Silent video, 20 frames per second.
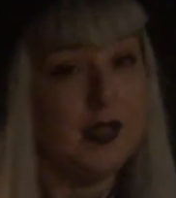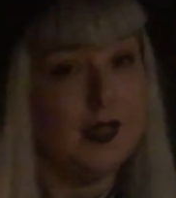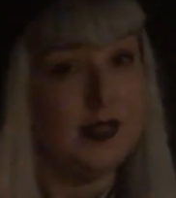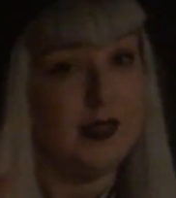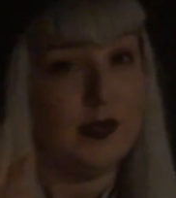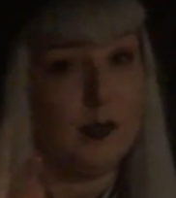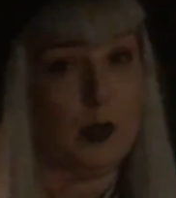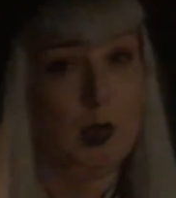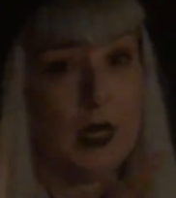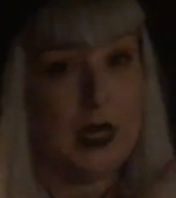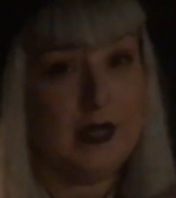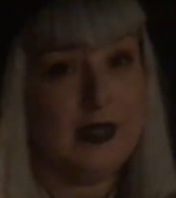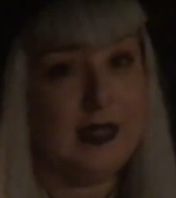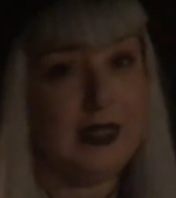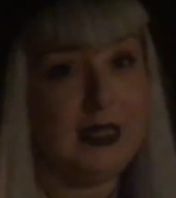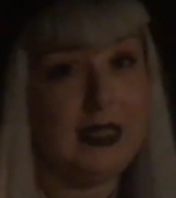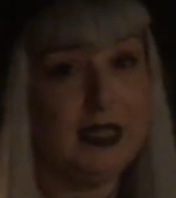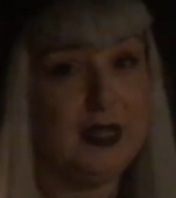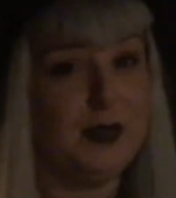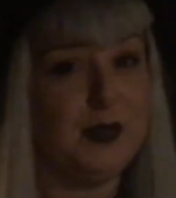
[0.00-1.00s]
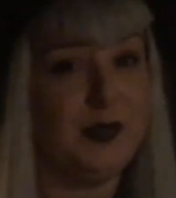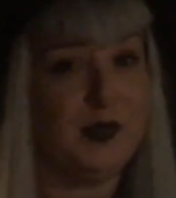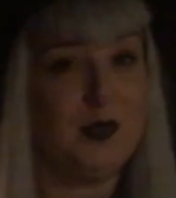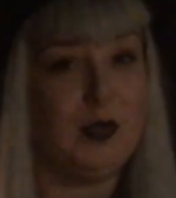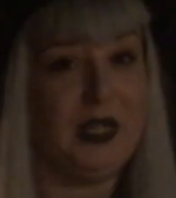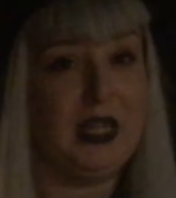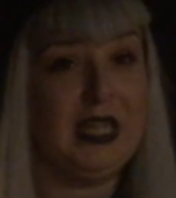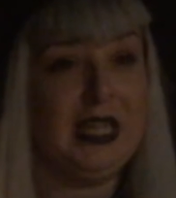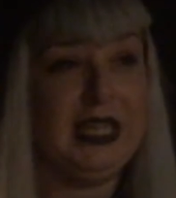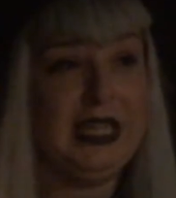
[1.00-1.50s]
Surprisingly, it was
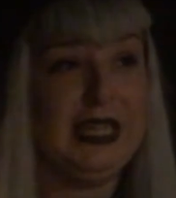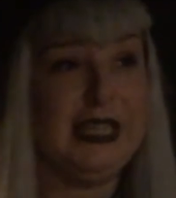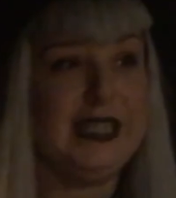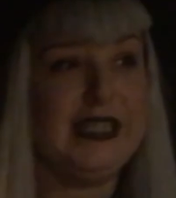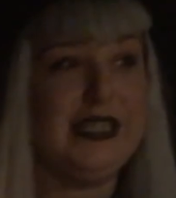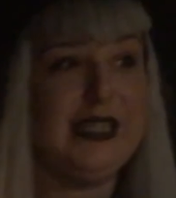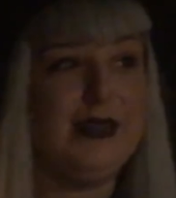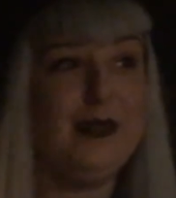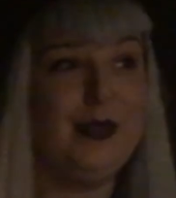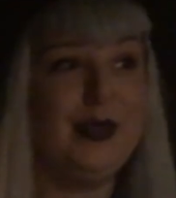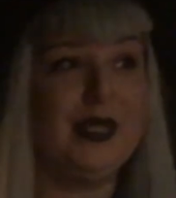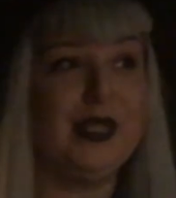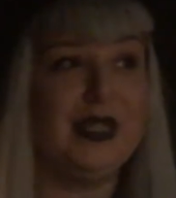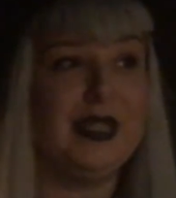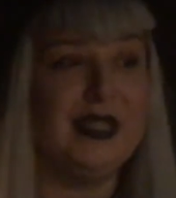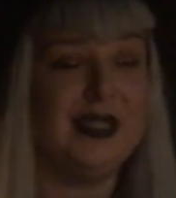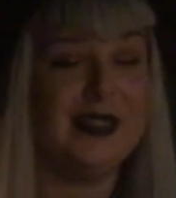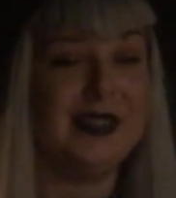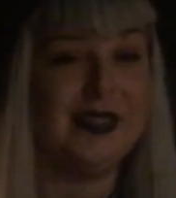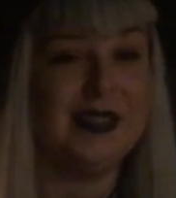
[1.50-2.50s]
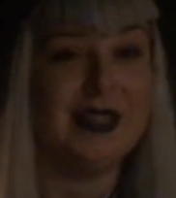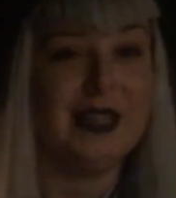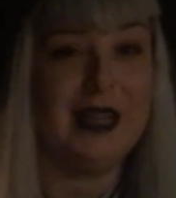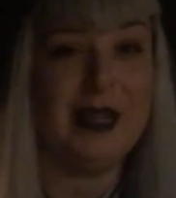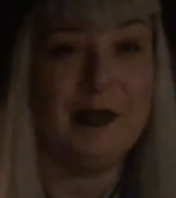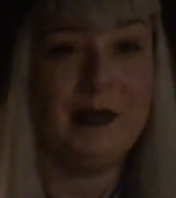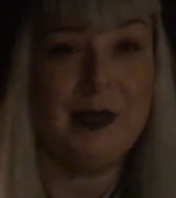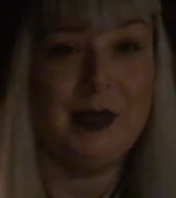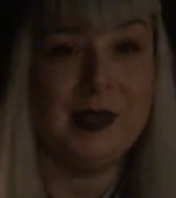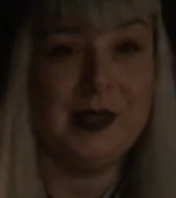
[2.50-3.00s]
really easy because it
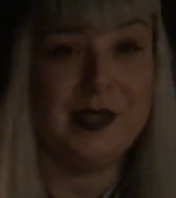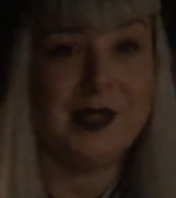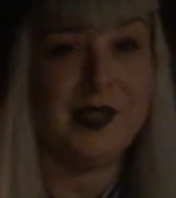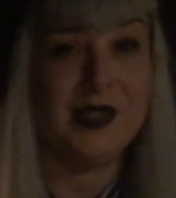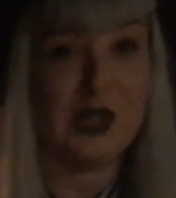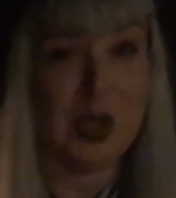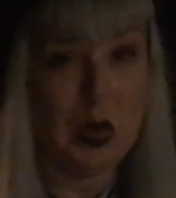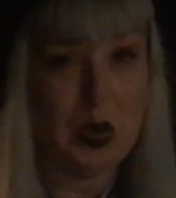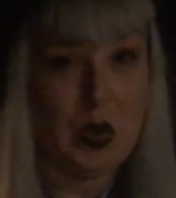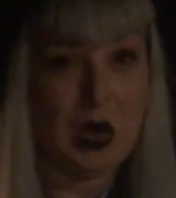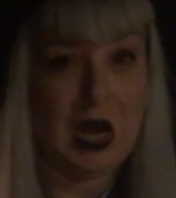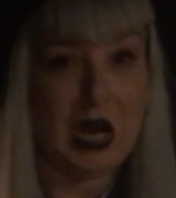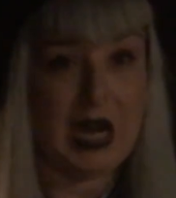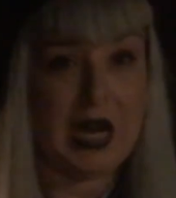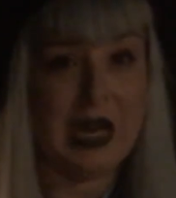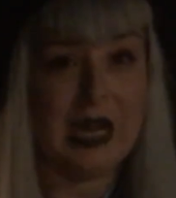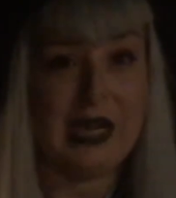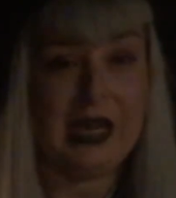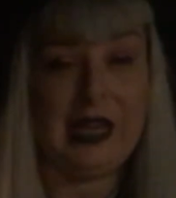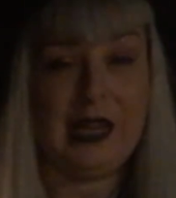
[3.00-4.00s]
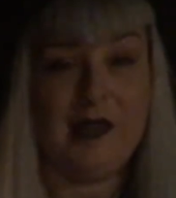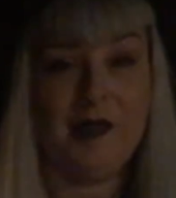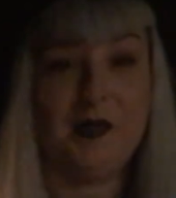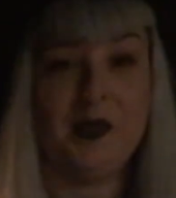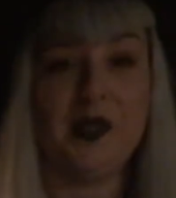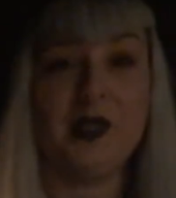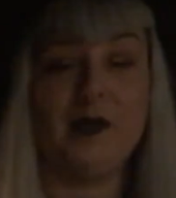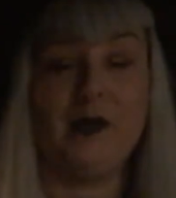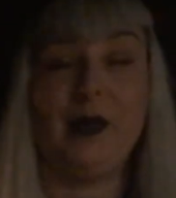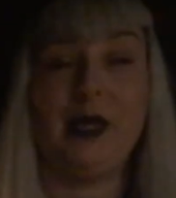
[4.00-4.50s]
had been so hot. He
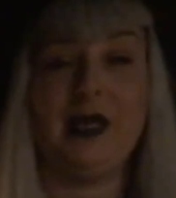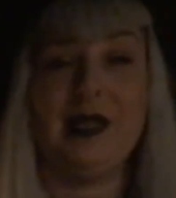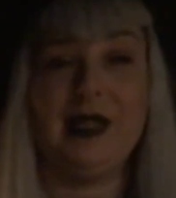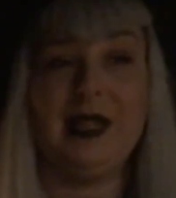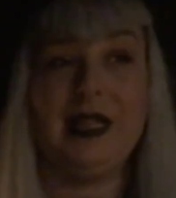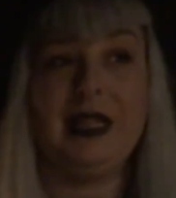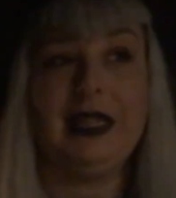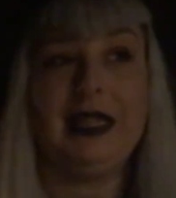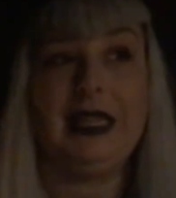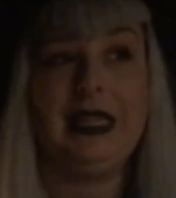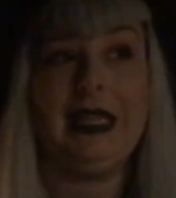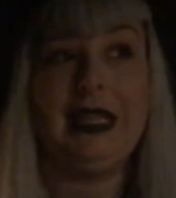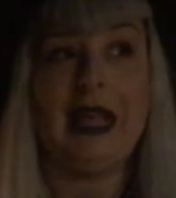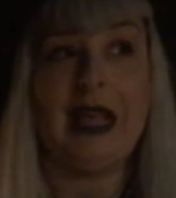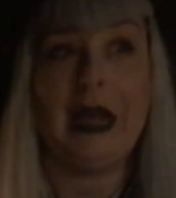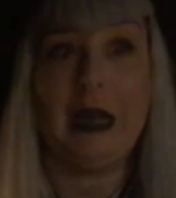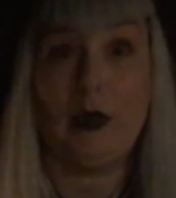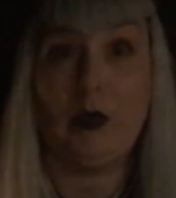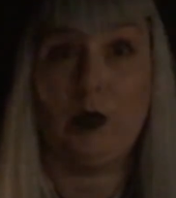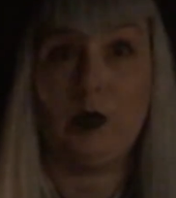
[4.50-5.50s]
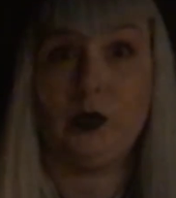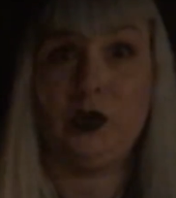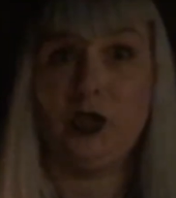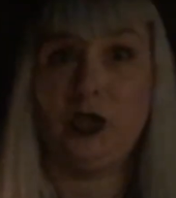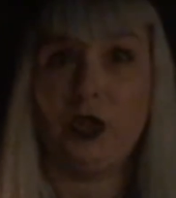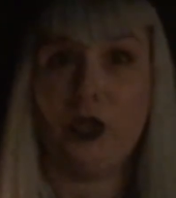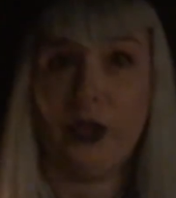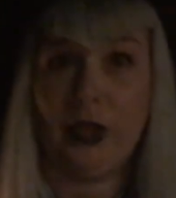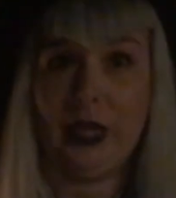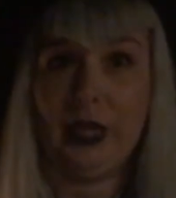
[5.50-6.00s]
was basically owl
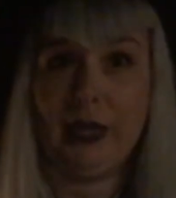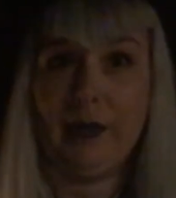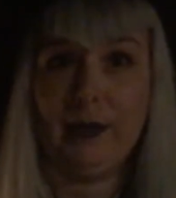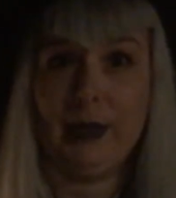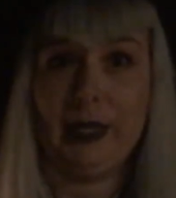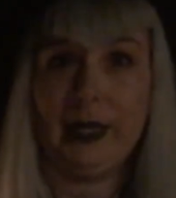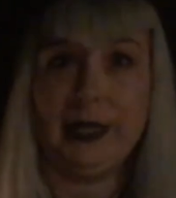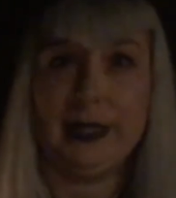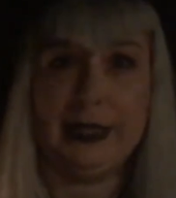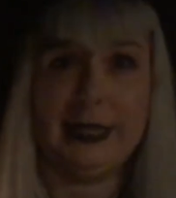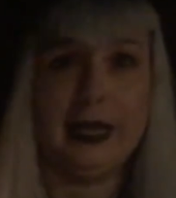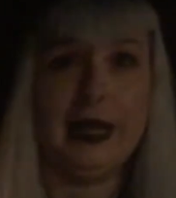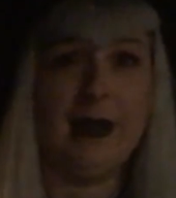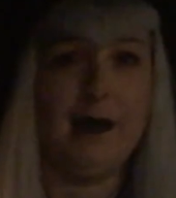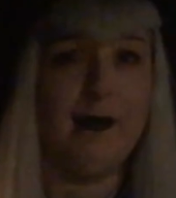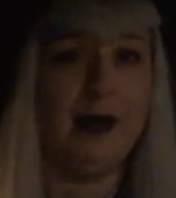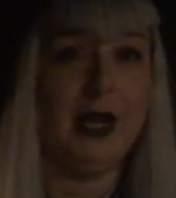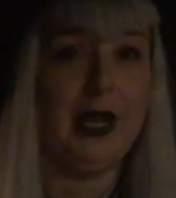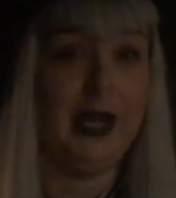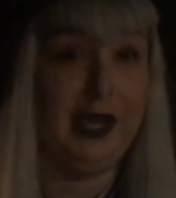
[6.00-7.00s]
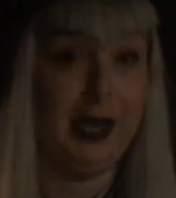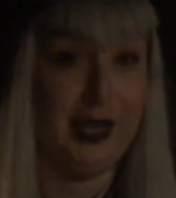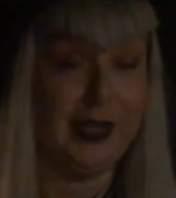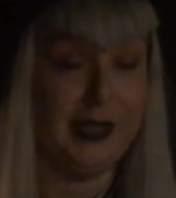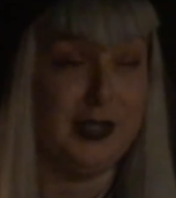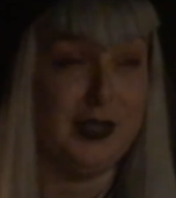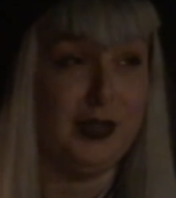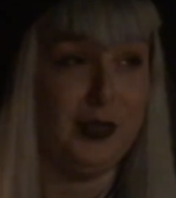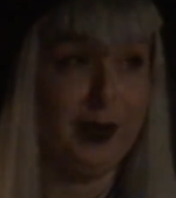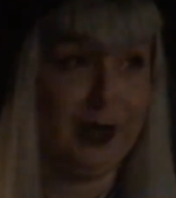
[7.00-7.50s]
jerky by the time I
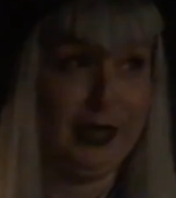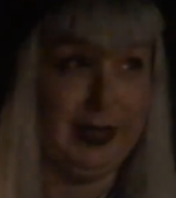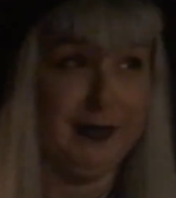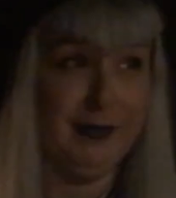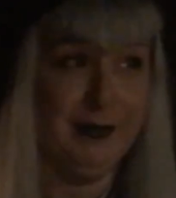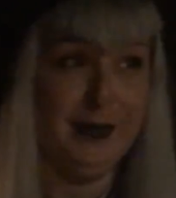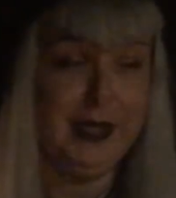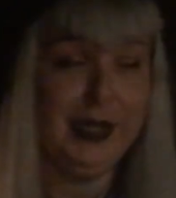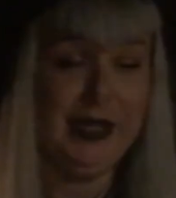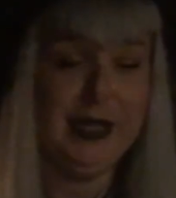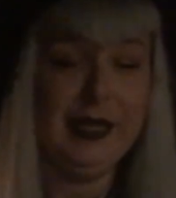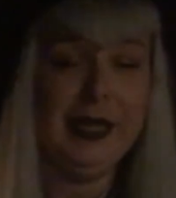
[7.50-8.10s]
got to him.